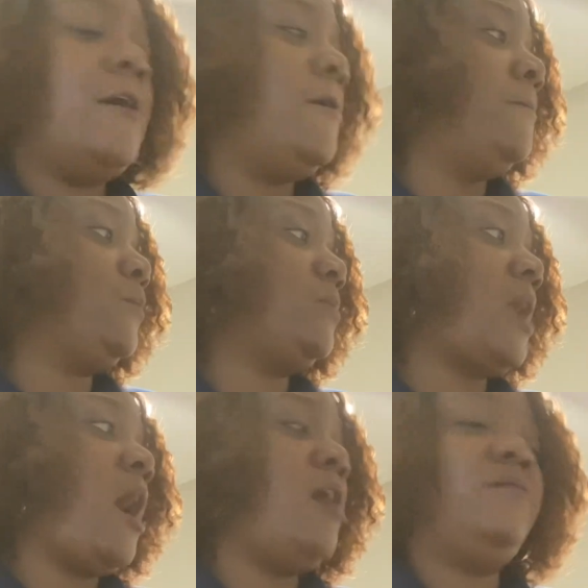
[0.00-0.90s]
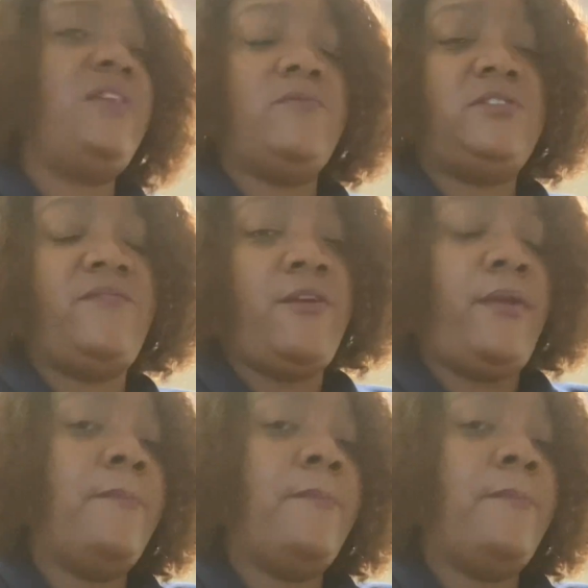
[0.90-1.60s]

All of that was very